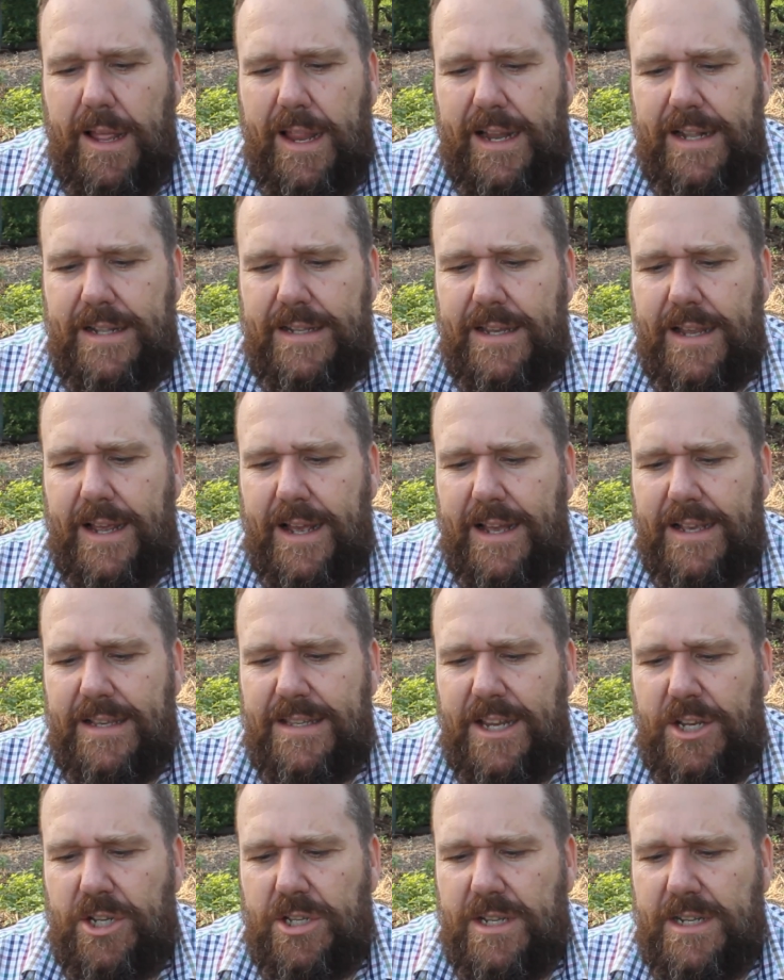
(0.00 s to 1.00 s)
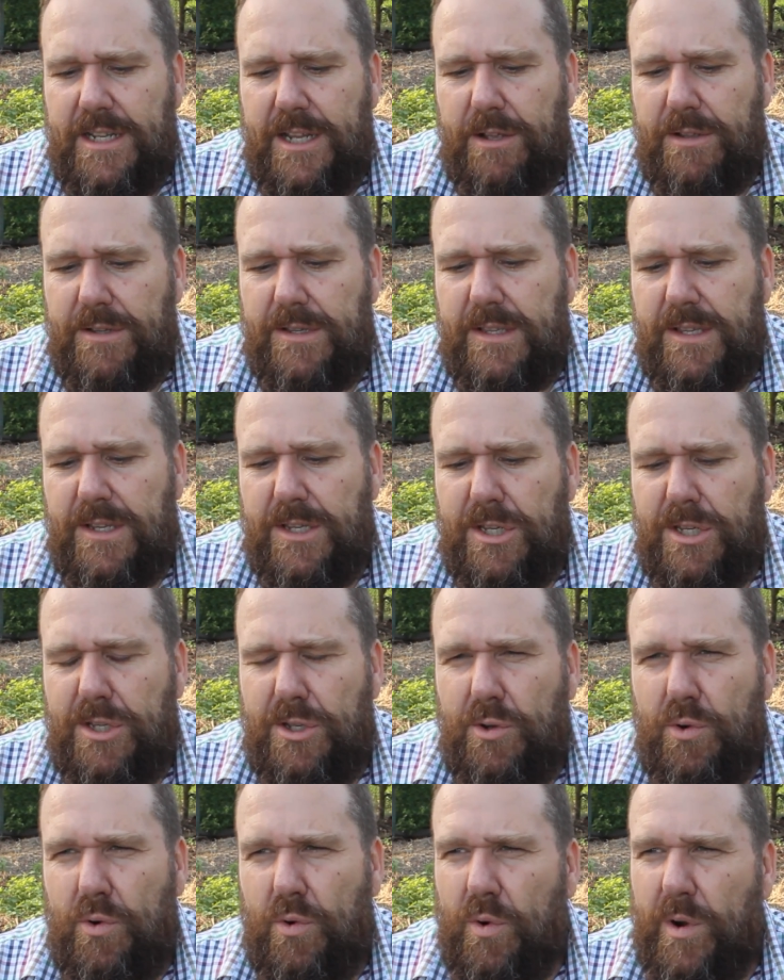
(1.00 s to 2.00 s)
It essentially tells the
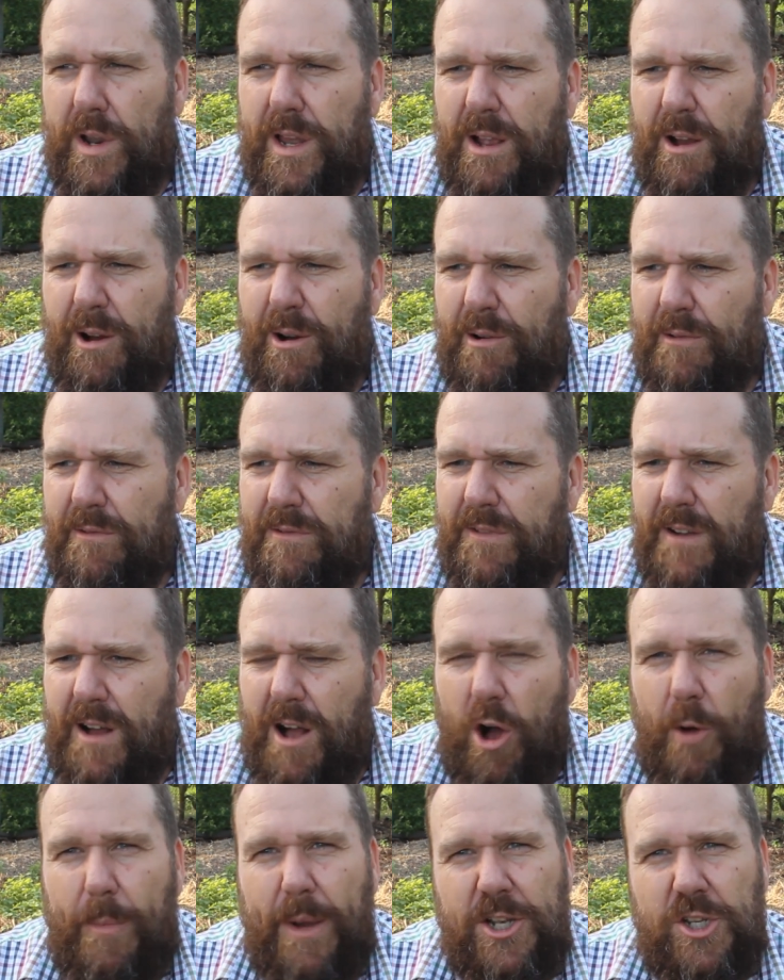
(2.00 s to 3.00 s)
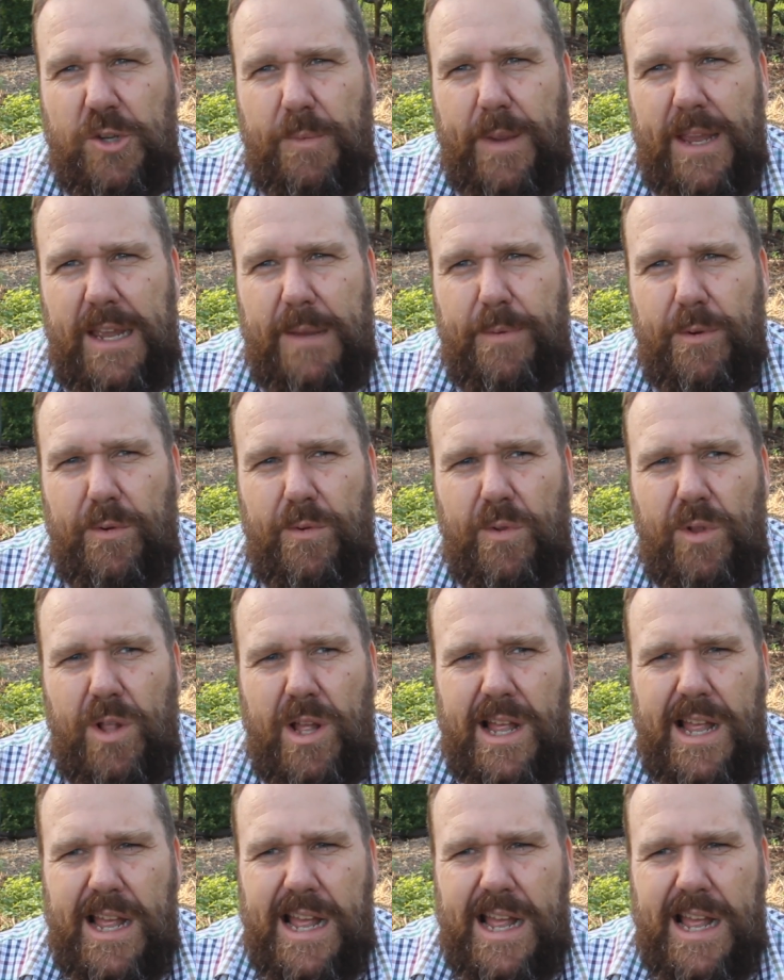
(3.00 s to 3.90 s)
story of a whole bunch of people